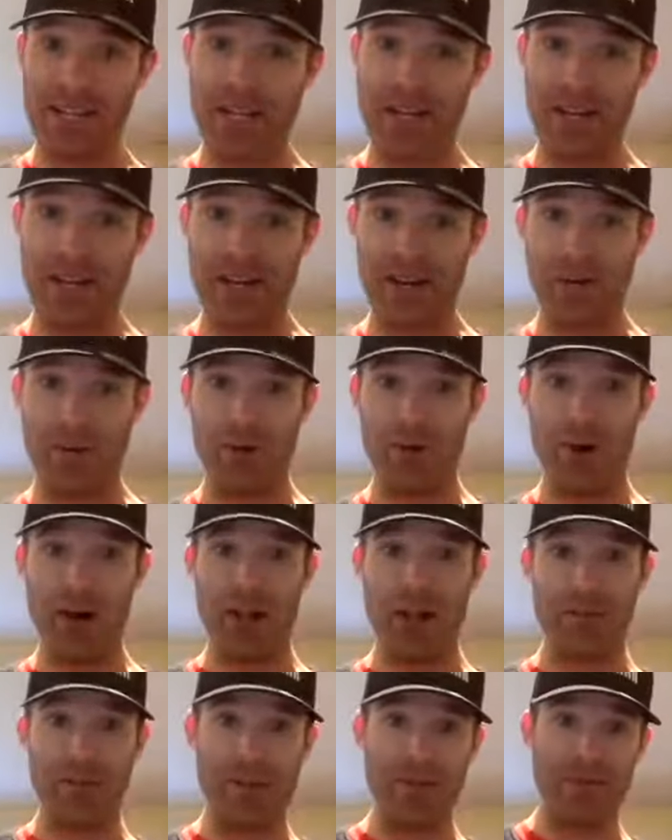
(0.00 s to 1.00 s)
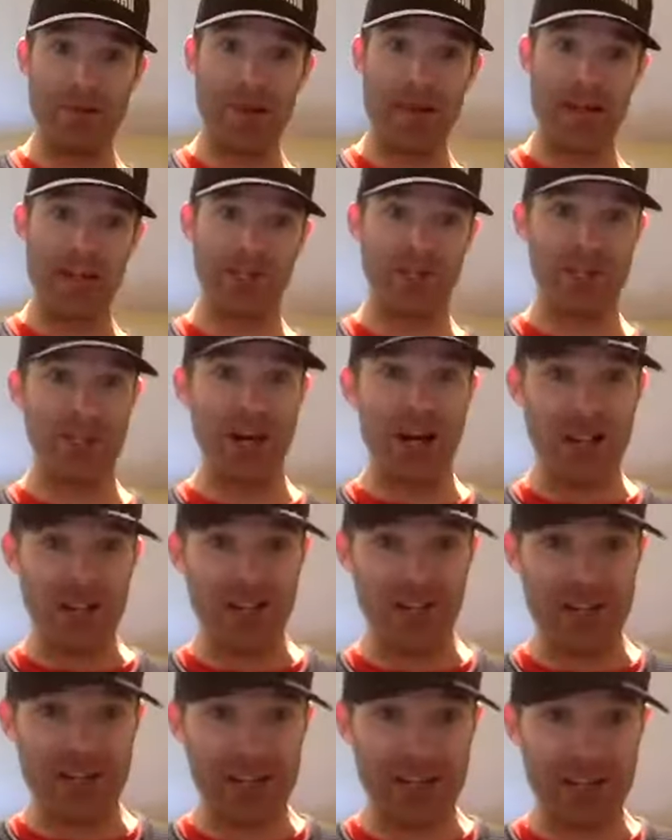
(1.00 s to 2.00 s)
line where all the people actually got
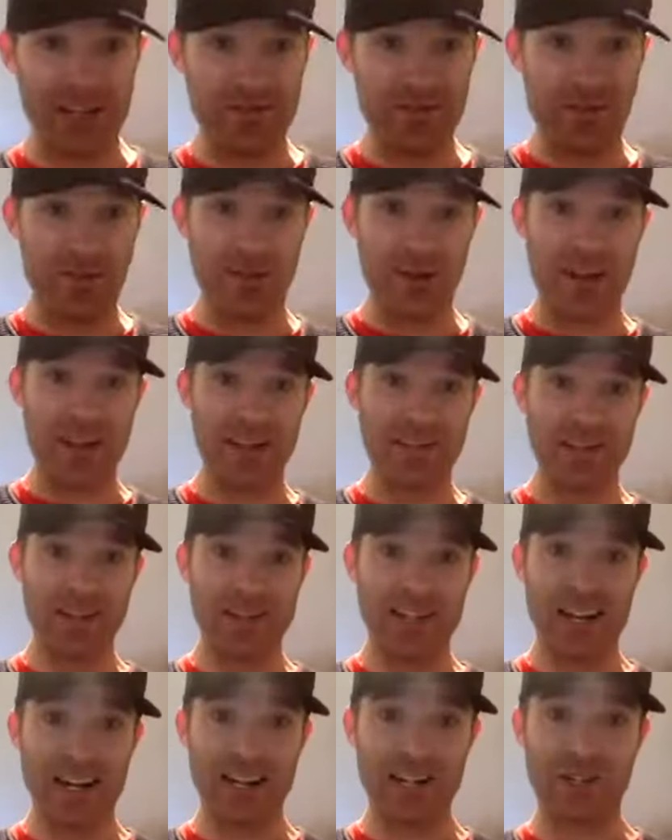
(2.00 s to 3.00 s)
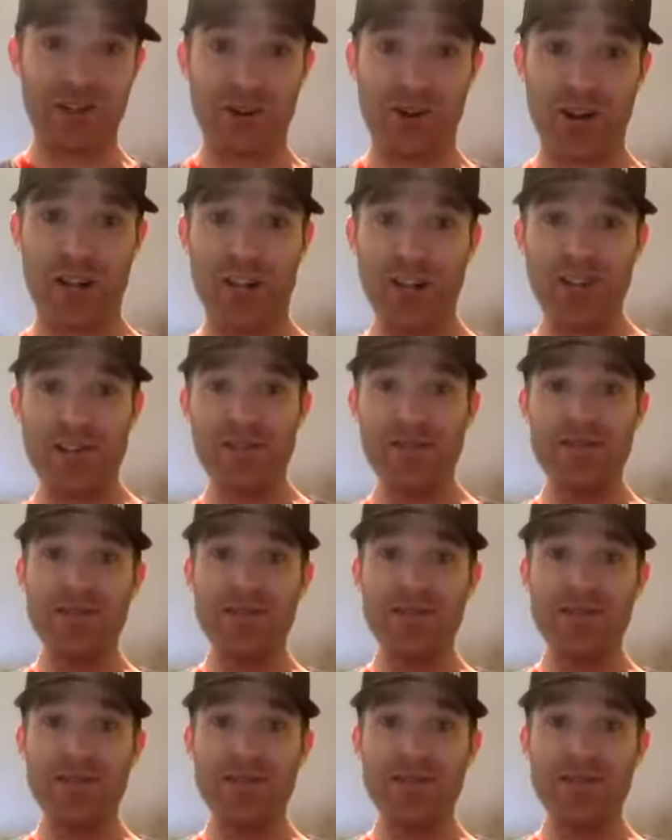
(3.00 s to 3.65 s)
their tickets for that Titanic journey.